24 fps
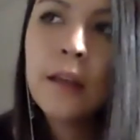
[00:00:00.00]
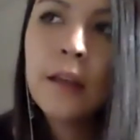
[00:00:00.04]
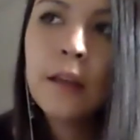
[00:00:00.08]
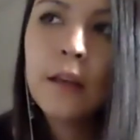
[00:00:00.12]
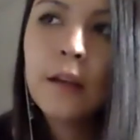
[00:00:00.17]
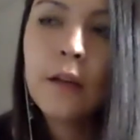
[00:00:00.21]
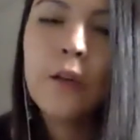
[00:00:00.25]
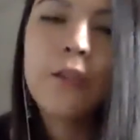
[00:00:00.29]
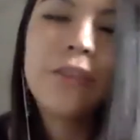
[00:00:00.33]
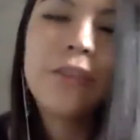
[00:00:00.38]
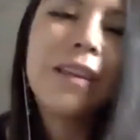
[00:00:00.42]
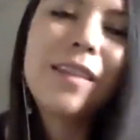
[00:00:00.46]

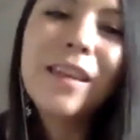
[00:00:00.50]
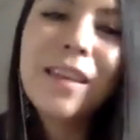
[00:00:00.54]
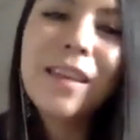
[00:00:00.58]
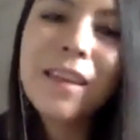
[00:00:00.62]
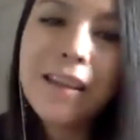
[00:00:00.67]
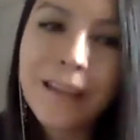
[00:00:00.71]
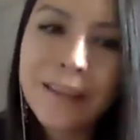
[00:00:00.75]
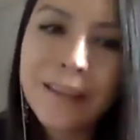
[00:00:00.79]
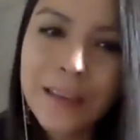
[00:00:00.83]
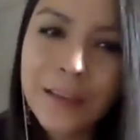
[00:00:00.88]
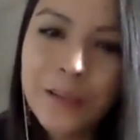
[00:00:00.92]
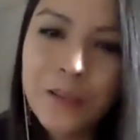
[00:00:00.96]
because I think
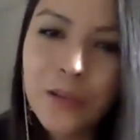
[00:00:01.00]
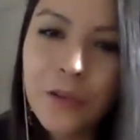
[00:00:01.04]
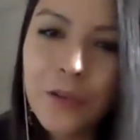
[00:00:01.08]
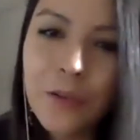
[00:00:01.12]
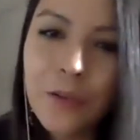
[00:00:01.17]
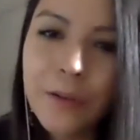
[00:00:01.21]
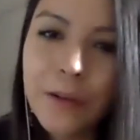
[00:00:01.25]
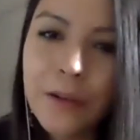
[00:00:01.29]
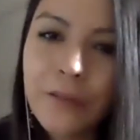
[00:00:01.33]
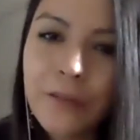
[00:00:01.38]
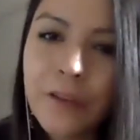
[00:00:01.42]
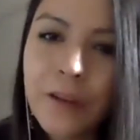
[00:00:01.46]
in extension,
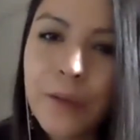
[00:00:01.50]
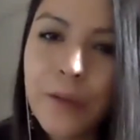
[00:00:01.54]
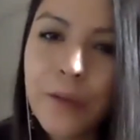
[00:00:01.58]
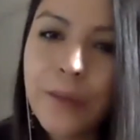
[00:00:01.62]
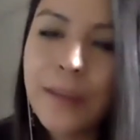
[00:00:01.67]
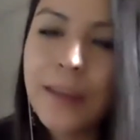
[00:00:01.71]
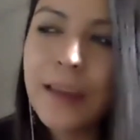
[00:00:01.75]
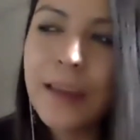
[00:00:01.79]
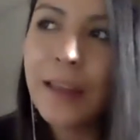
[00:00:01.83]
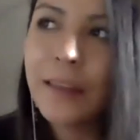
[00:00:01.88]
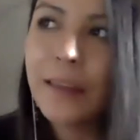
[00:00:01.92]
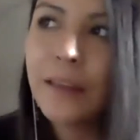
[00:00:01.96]
you very
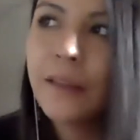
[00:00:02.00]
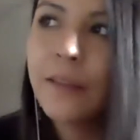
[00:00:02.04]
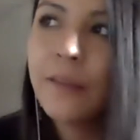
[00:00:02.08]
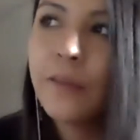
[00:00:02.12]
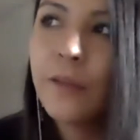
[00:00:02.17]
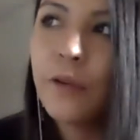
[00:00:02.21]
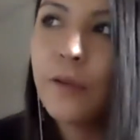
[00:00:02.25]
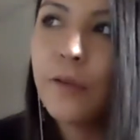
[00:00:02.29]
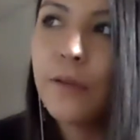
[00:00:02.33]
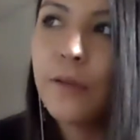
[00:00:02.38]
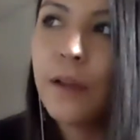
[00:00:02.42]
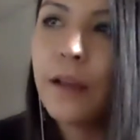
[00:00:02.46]
frequently get
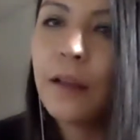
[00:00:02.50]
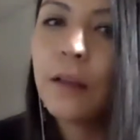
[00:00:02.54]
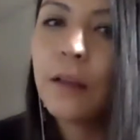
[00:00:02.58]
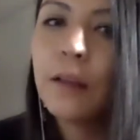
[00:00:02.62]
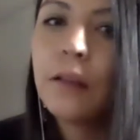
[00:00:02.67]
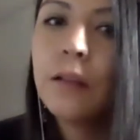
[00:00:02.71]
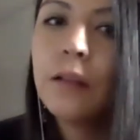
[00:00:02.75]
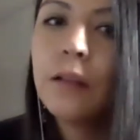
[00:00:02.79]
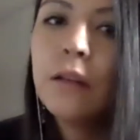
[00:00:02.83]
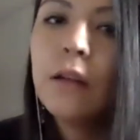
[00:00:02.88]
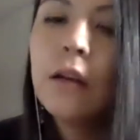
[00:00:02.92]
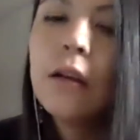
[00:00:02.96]
sort of like,
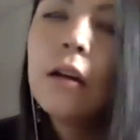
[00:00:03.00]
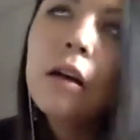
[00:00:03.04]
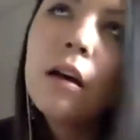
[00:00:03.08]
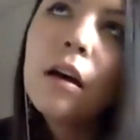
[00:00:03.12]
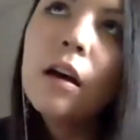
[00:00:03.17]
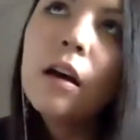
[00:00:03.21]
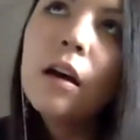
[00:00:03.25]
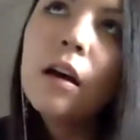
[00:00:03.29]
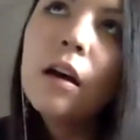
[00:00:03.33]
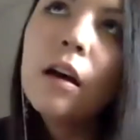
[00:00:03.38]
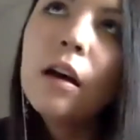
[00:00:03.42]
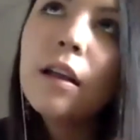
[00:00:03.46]

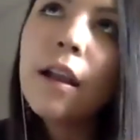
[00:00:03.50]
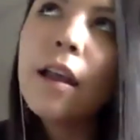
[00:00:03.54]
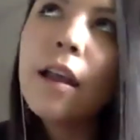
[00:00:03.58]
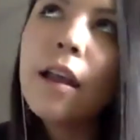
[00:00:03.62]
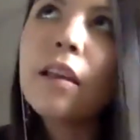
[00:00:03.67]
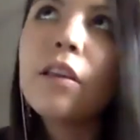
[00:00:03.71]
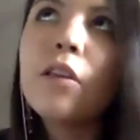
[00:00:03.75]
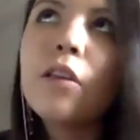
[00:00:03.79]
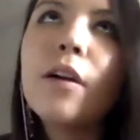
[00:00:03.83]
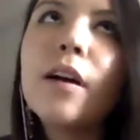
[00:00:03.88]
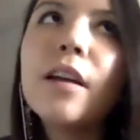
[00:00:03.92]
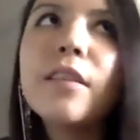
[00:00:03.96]
oh, like
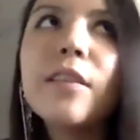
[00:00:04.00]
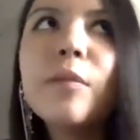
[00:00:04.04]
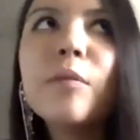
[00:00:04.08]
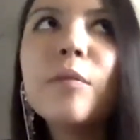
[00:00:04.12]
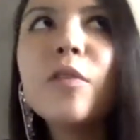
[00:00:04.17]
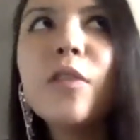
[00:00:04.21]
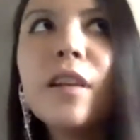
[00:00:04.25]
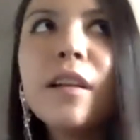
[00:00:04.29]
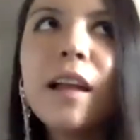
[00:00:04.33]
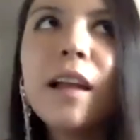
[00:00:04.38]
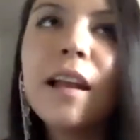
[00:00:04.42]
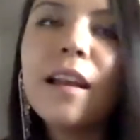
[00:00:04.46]
you had some good
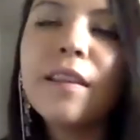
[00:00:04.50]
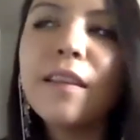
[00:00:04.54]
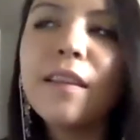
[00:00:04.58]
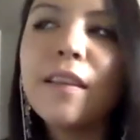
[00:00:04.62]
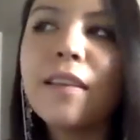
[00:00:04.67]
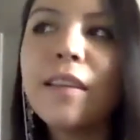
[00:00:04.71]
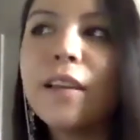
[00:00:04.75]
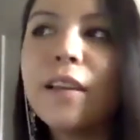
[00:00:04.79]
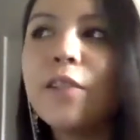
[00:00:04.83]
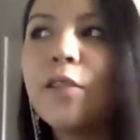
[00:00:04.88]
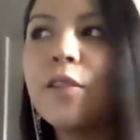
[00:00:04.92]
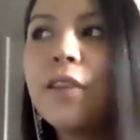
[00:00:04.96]
analysis,
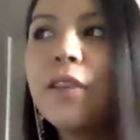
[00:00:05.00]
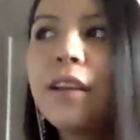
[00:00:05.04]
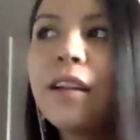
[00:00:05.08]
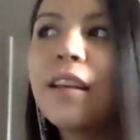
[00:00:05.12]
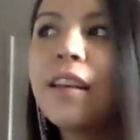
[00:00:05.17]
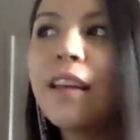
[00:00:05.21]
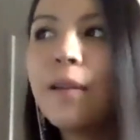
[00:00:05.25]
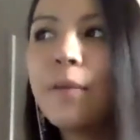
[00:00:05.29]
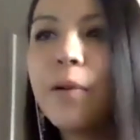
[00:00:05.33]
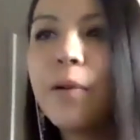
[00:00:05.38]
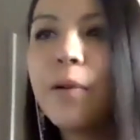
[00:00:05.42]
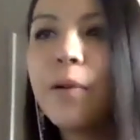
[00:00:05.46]
I just didn't
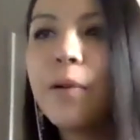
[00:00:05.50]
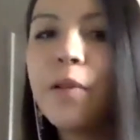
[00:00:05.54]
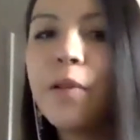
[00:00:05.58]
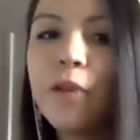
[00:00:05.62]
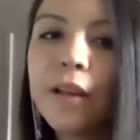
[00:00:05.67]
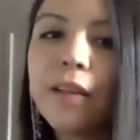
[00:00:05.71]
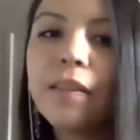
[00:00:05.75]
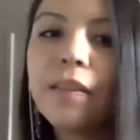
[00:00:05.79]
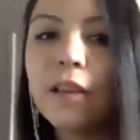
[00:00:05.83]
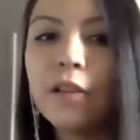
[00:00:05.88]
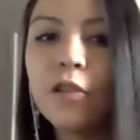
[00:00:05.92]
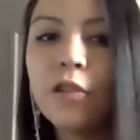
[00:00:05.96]
get what your
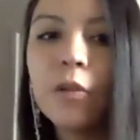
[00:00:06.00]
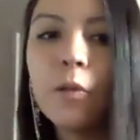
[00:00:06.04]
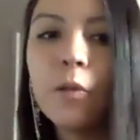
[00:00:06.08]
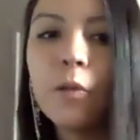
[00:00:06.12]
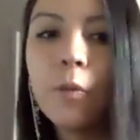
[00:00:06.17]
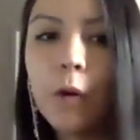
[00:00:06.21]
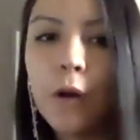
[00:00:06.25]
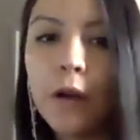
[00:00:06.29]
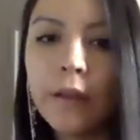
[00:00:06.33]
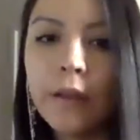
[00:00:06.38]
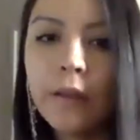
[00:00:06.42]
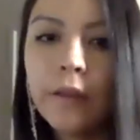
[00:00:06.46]
extension
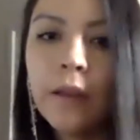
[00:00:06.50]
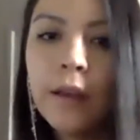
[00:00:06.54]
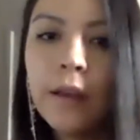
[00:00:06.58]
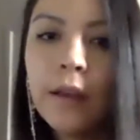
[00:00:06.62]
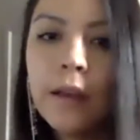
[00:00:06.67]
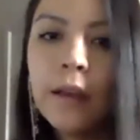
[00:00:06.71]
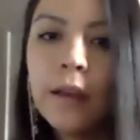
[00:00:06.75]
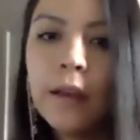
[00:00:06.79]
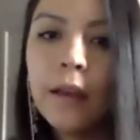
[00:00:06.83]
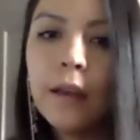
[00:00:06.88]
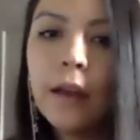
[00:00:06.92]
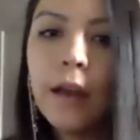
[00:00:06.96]
was.
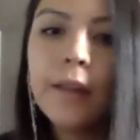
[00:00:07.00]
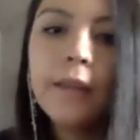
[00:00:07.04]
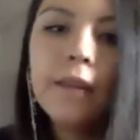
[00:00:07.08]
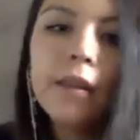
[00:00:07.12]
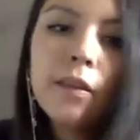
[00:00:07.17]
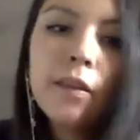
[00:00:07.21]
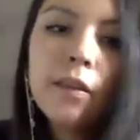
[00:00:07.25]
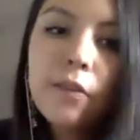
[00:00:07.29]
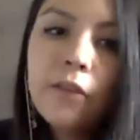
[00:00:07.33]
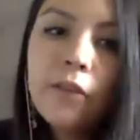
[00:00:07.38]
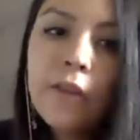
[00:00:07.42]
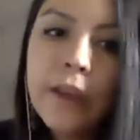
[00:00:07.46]
And that's
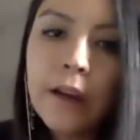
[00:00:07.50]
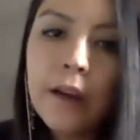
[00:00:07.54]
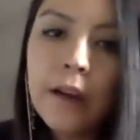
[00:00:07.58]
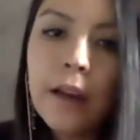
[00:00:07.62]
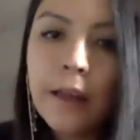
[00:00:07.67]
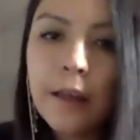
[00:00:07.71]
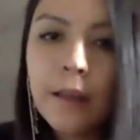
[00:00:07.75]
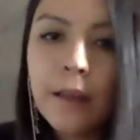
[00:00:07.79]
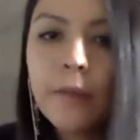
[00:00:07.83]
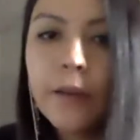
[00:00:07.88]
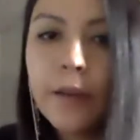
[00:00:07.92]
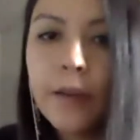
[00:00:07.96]
fair, like
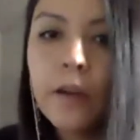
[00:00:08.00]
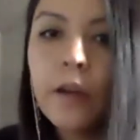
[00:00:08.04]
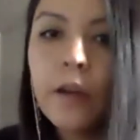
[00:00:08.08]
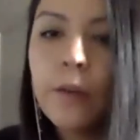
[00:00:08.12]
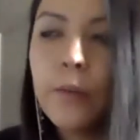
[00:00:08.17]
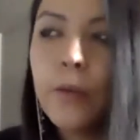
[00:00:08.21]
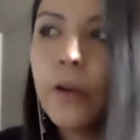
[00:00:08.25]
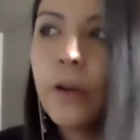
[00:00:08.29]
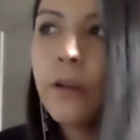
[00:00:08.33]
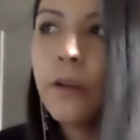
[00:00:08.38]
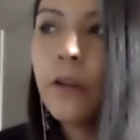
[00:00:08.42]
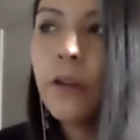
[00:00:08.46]
it's very
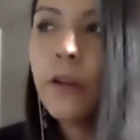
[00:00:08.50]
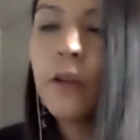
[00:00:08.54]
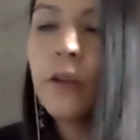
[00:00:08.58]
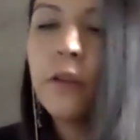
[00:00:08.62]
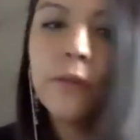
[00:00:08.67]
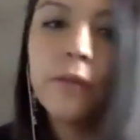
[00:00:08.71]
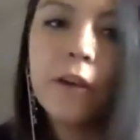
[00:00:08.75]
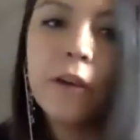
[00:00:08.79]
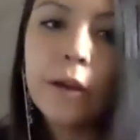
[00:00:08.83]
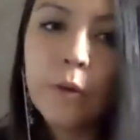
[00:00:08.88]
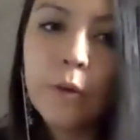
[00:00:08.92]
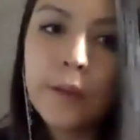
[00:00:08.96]
common because
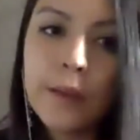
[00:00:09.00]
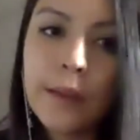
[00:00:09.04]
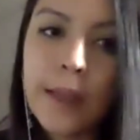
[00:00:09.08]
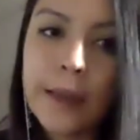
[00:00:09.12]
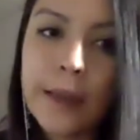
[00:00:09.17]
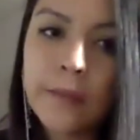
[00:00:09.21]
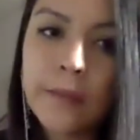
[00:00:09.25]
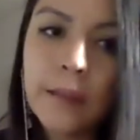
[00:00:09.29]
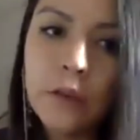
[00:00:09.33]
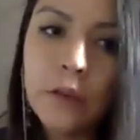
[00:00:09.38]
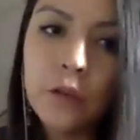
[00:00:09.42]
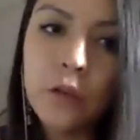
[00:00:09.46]
frequently
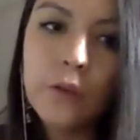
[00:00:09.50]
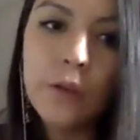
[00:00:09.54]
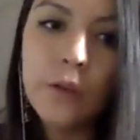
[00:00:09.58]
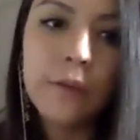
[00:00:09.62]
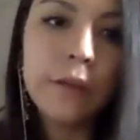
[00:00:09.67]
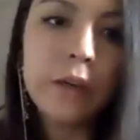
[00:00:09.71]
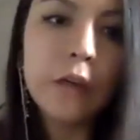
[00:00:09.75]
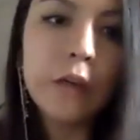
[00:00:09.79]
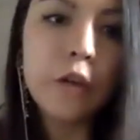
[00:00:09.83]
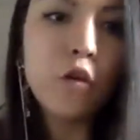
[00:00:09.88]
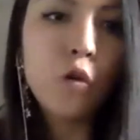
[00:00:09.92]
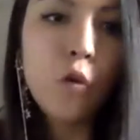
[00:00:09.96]
extensions are
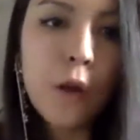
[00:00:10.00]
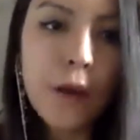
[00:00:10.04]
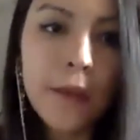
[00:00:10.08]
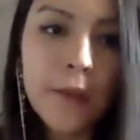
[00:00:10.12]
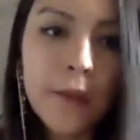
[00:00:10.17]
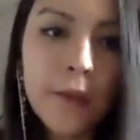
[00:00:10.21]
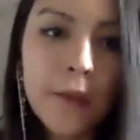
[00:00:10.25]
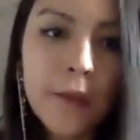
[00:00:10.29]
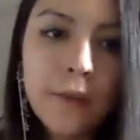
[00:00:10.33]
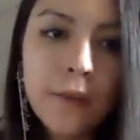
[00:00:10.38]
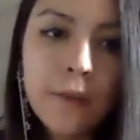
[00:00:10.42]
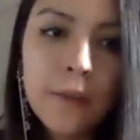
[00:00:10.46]
very
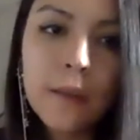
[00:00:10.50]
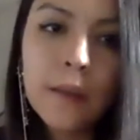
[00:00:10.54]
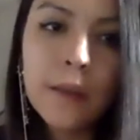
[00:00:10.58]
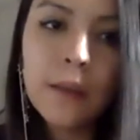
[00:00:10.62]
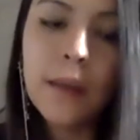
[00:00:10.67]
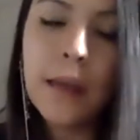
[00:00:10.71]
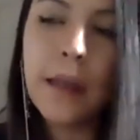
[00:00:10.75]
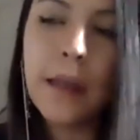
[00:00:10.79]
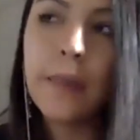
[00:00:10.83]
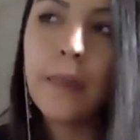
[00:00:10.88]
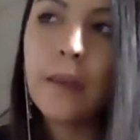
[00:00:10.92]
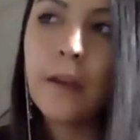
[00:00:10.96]
nuanced
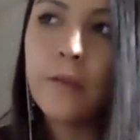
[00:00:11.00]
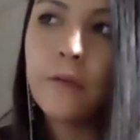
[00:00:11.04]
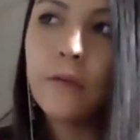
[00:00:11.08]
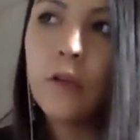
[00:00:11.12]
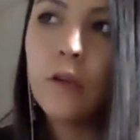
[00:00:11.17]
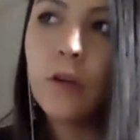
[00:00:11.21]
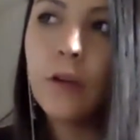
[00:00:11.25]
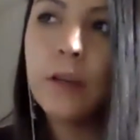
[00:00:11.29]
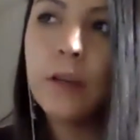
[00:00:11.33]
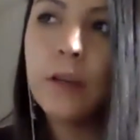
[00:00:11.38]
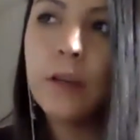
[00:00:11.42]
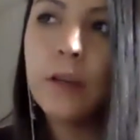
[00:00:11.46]
and
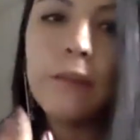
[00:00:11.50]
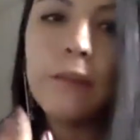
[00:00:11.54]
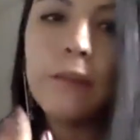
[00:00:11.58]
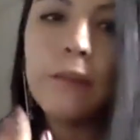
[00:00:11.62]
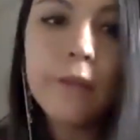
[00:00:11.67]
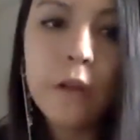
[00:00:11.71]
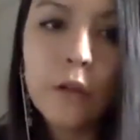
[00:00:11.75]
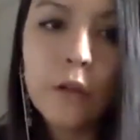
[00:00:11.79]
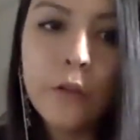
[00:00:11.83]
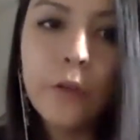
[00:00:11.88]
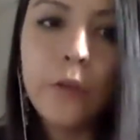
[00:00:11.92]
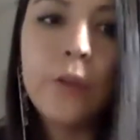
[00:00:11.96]
therefore
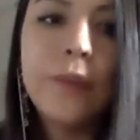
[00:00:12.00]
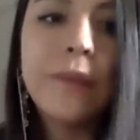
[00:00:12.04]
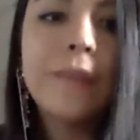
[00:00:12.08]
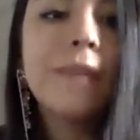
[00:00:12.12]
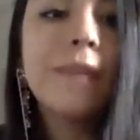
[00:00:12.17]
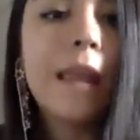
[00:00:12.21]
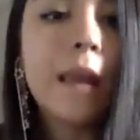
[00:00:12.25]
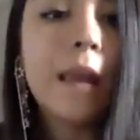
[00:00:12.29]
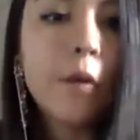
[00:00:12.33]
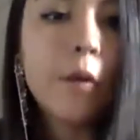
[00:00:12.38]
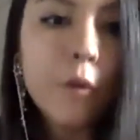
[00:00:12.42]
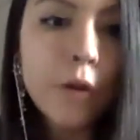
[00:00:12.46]
difficult to
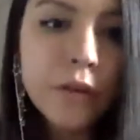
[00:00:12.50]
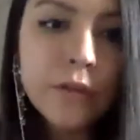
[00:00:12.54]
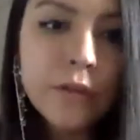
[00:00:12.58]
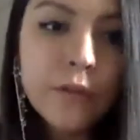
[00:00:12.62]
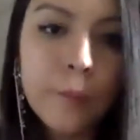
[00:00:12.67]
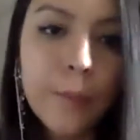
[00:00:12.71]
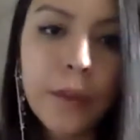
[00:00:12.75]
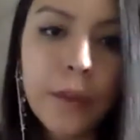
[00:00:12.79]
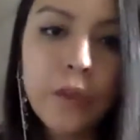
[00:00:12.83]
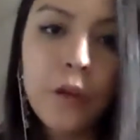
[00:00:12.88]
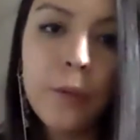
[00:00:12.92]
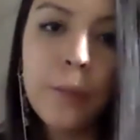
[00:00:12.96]
distinguish from
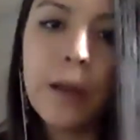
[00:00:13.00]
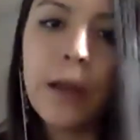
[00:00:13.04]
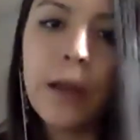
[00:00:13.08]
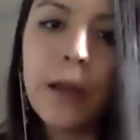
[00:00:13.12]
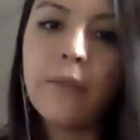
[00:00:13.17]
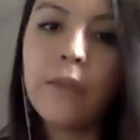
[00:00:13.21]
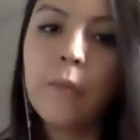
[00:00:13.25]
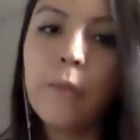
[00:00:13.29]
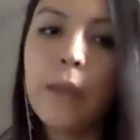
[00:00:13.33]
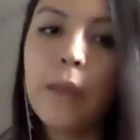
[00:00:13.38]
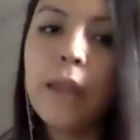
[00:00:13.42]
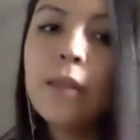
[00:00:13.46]
the top half
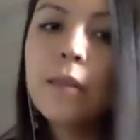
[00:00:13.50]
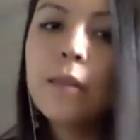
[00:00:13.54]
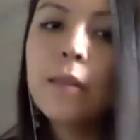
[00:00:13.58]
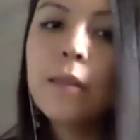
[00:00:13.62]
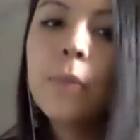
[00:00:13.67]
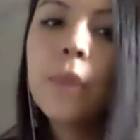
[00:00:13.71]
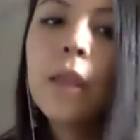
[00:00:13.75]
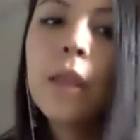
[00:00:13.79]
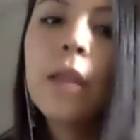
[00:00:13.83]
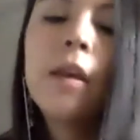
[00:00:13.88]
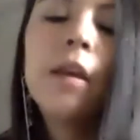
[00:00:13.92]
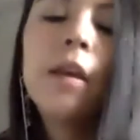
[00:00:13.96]
debate.
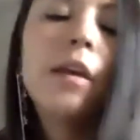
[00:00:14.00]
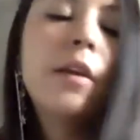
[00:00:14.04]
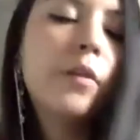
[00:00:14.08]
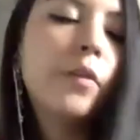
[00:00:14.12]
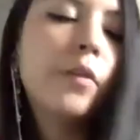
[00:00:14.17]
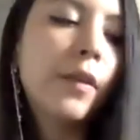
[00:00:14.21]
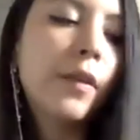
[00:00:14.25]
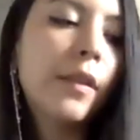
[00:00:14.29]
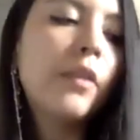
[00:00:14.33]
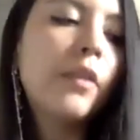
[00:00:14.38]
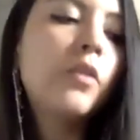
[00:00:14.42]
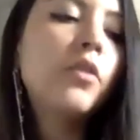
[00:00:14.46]
So I
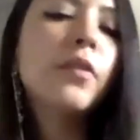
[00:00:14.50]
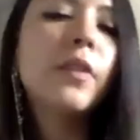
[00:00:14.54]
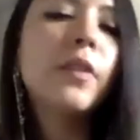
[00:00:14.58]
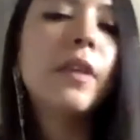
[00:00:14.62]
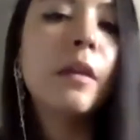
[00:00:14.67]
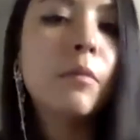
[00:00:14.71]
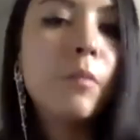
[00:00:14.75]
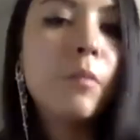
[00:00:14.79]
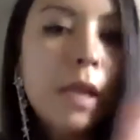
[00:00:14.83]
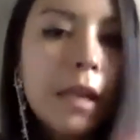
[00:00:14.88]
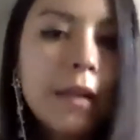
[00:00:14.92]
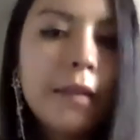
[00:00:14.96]
think just
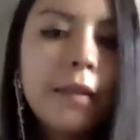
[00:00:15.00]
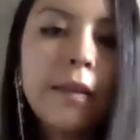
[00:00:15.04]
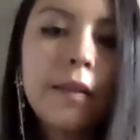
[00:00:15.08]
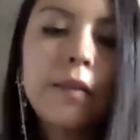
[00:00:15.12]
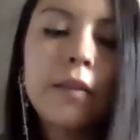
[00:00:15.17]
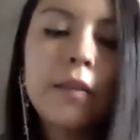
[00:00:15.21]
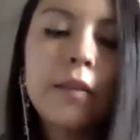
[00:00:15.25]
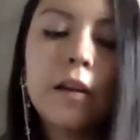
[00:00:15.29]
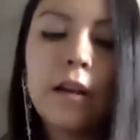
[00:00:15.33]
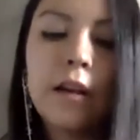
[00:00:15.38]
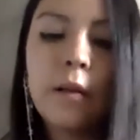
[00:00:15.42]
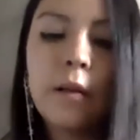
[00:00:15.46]
immediately
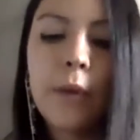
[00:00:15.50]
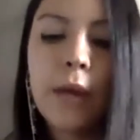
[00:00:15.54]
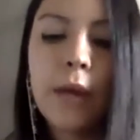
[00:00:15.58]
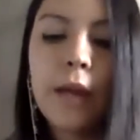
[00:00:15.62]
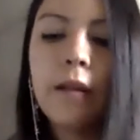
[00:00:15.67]
starting by